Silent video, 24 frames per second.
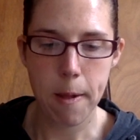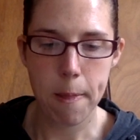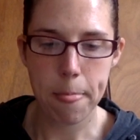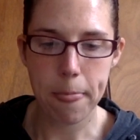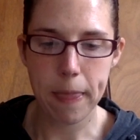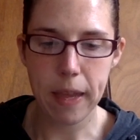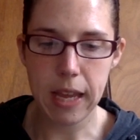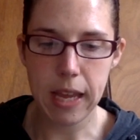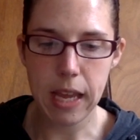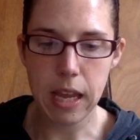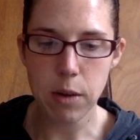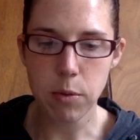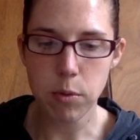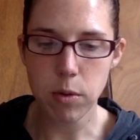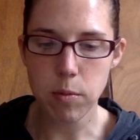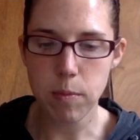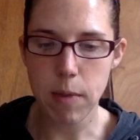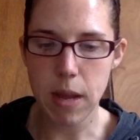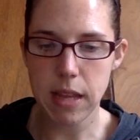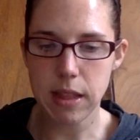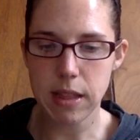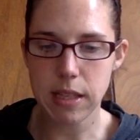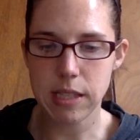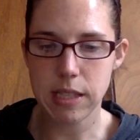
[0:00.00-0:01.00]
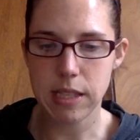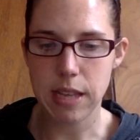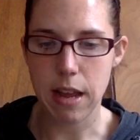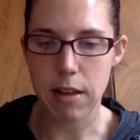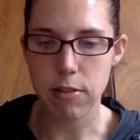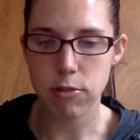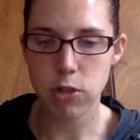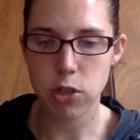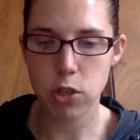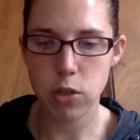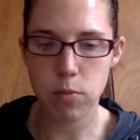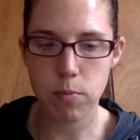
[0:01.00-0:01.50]
the kid would make the
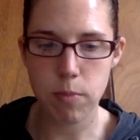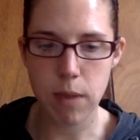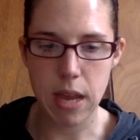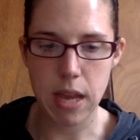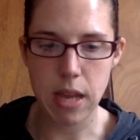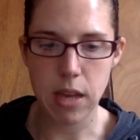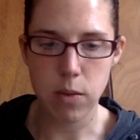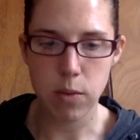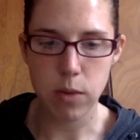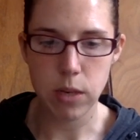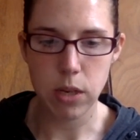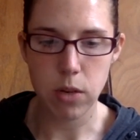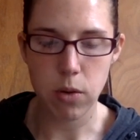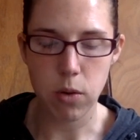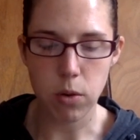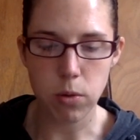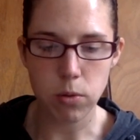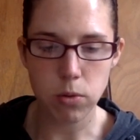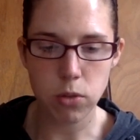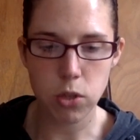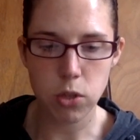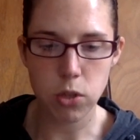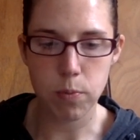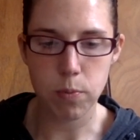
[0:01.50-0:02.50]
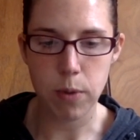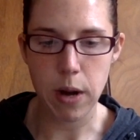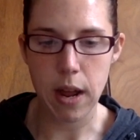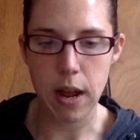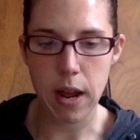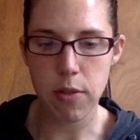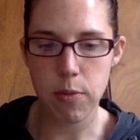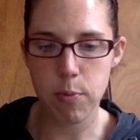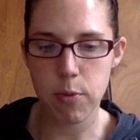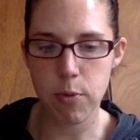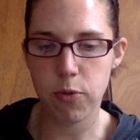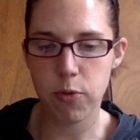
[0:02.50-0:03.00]
sound you make when you hold your
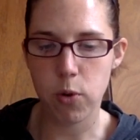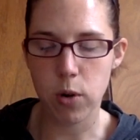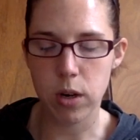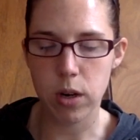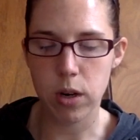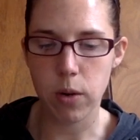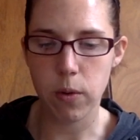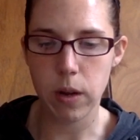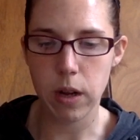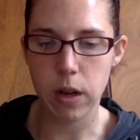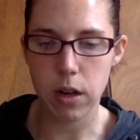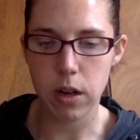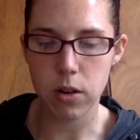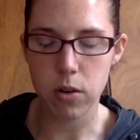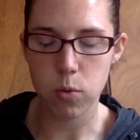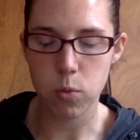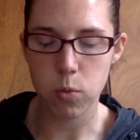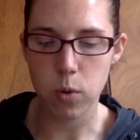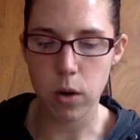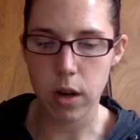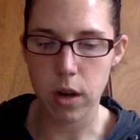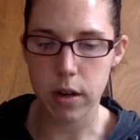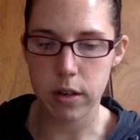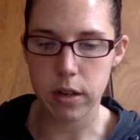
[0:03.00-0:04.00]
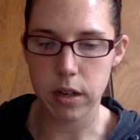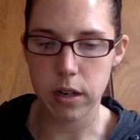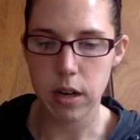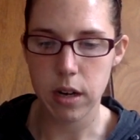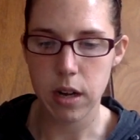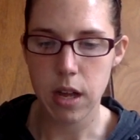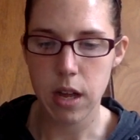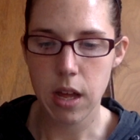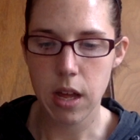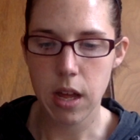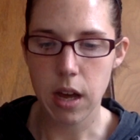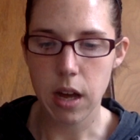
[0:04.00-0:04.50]
breath before going underwater,
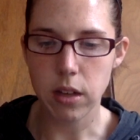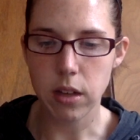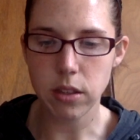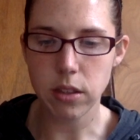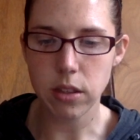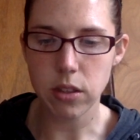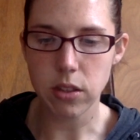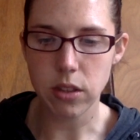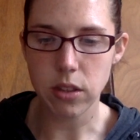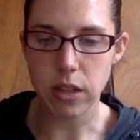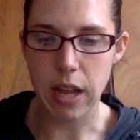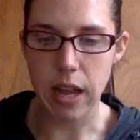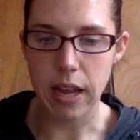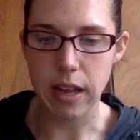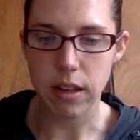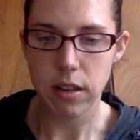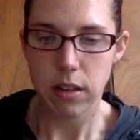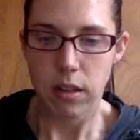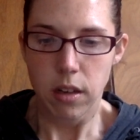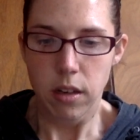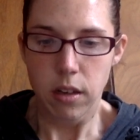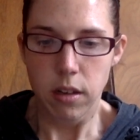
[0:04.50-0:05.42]
a little like